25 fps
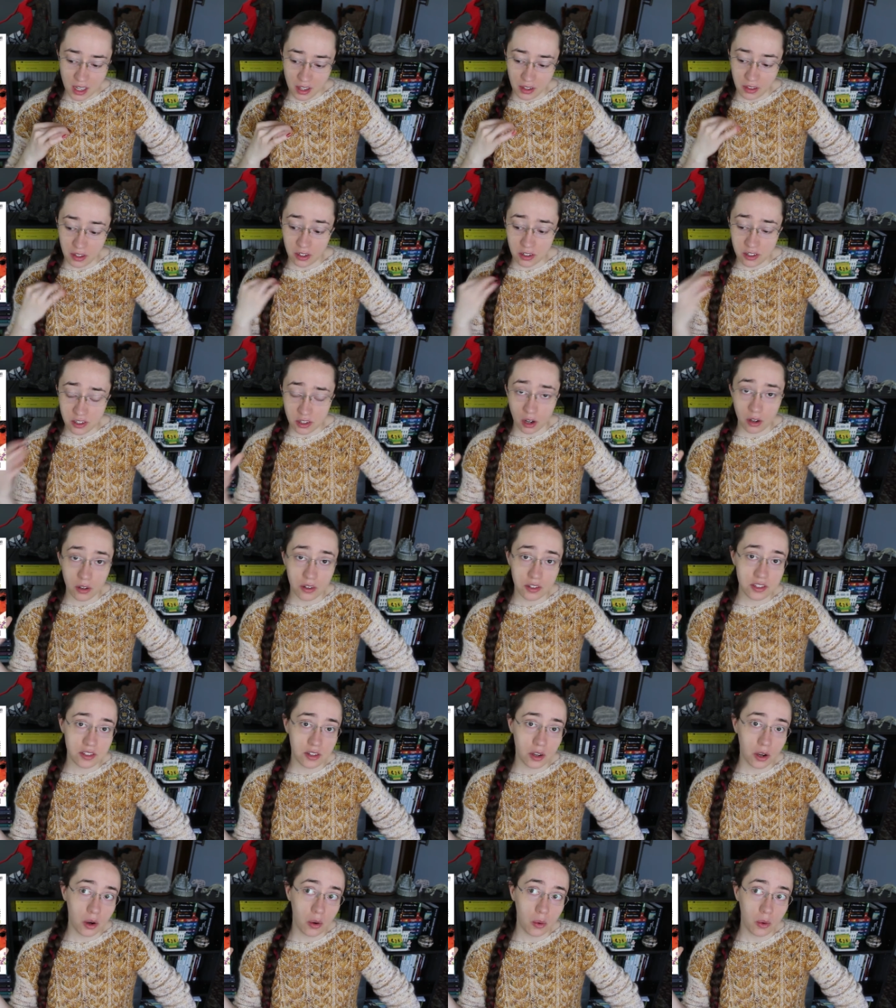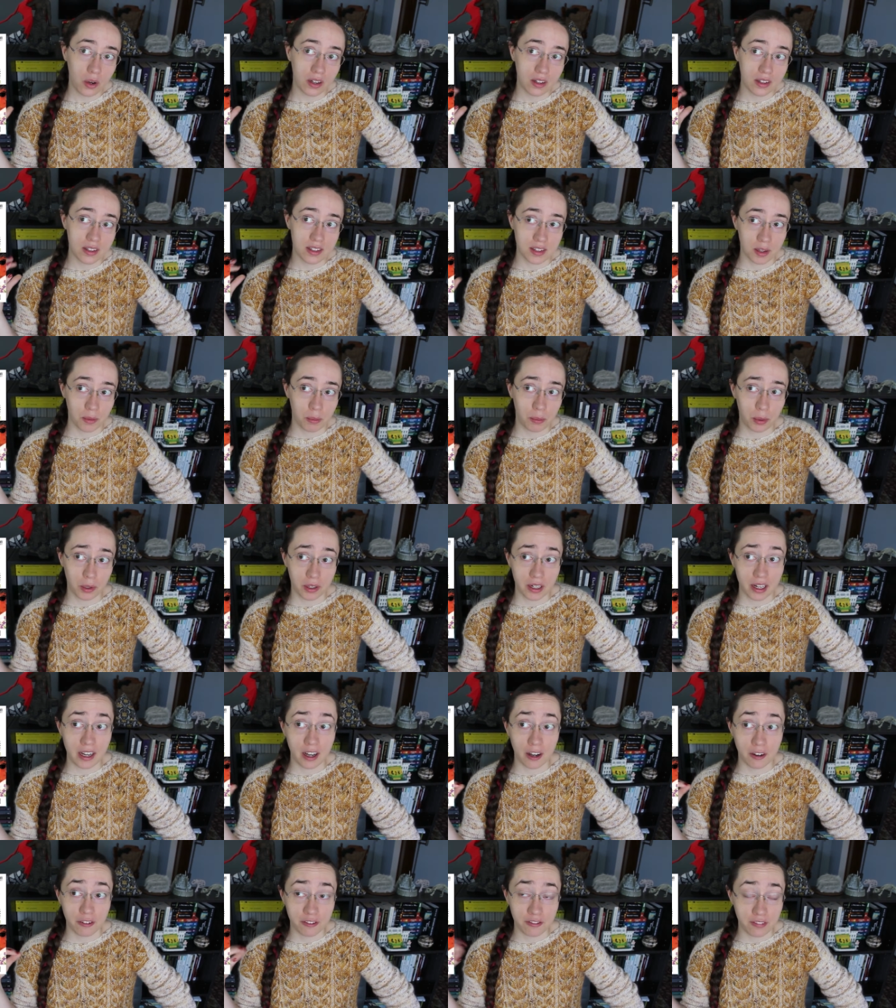There's also some
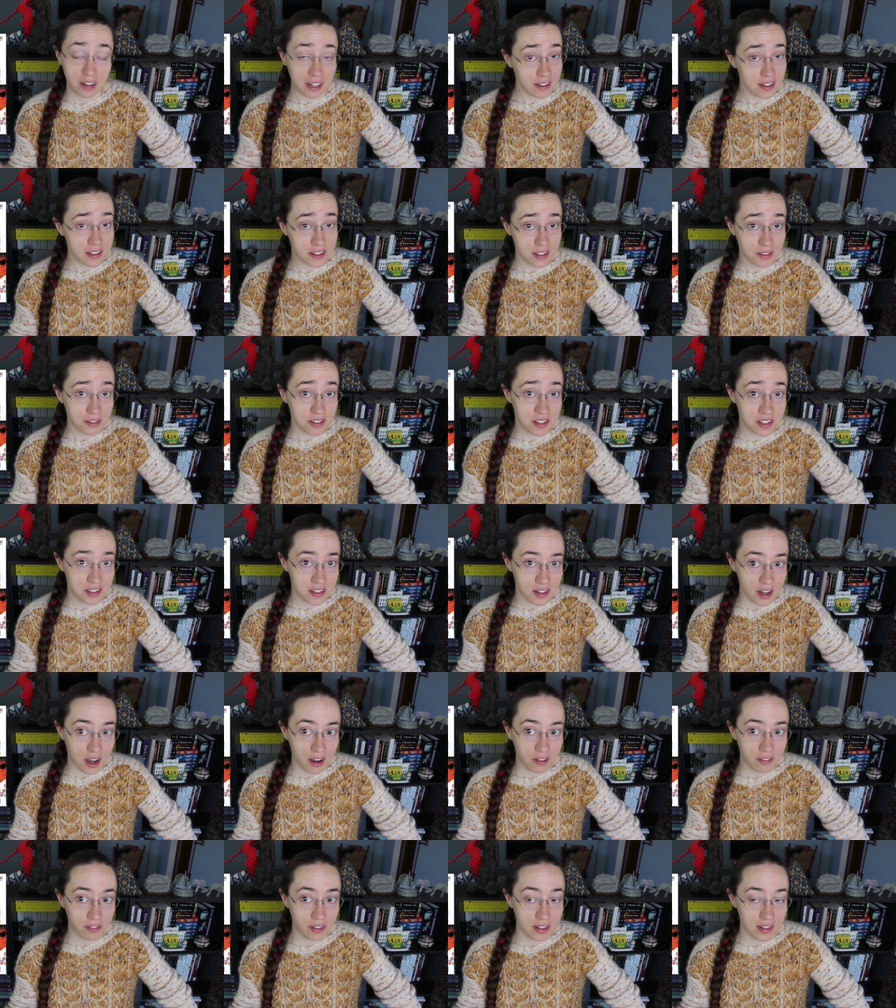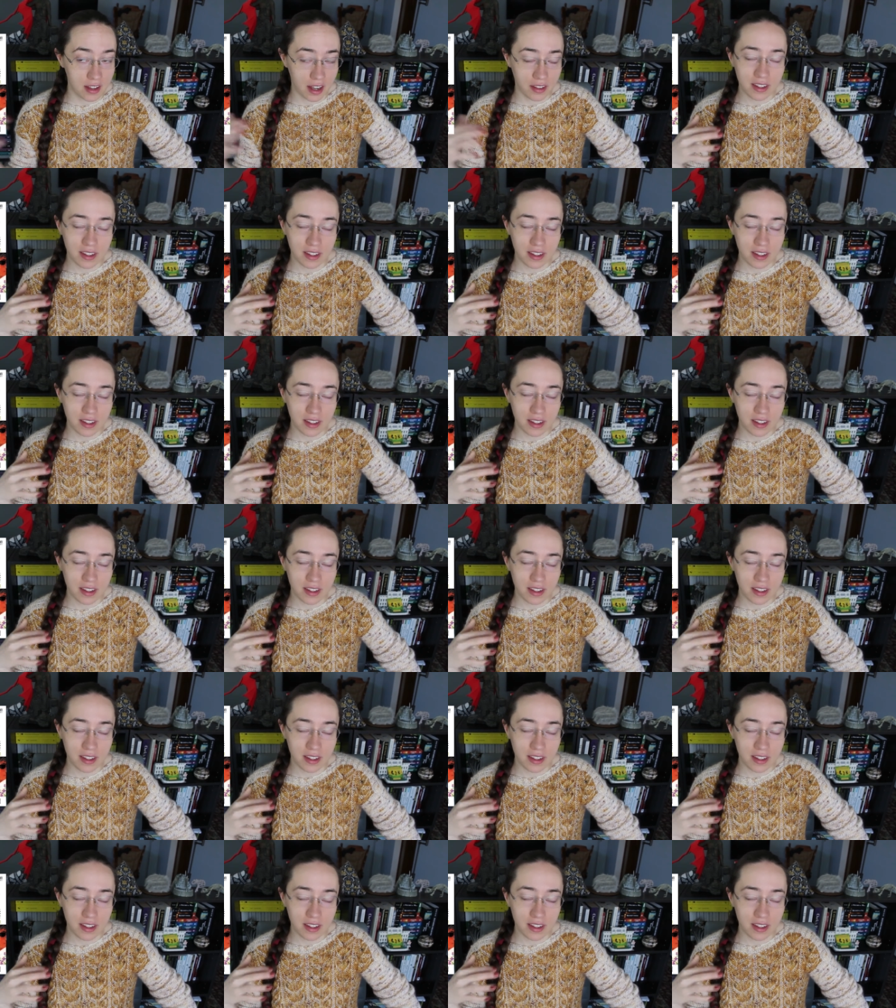pretty offensive stuff that